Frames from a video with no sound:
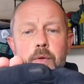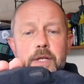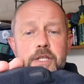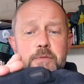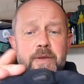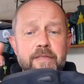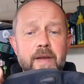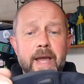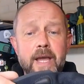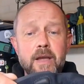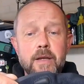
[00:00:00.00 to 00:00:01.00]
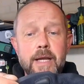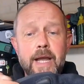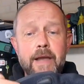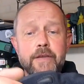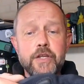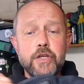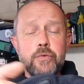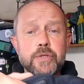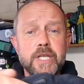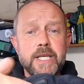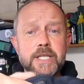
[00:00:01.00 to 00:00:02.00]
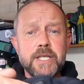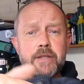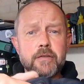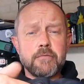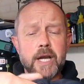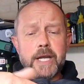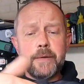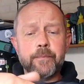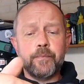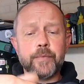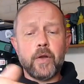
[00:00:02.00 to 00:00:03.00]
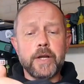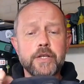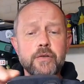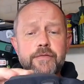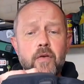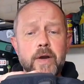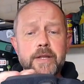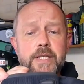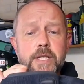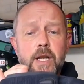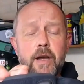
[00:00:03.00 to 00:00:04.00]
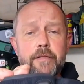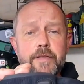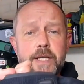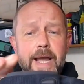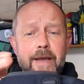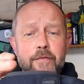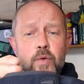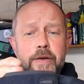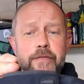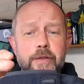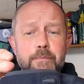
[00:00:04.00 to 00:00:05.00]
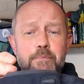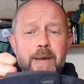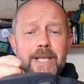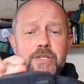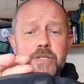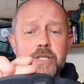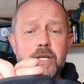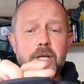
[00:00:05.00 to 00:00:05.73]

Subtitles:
And to be fair, having used these in the rain, I do find this glove to have one of the best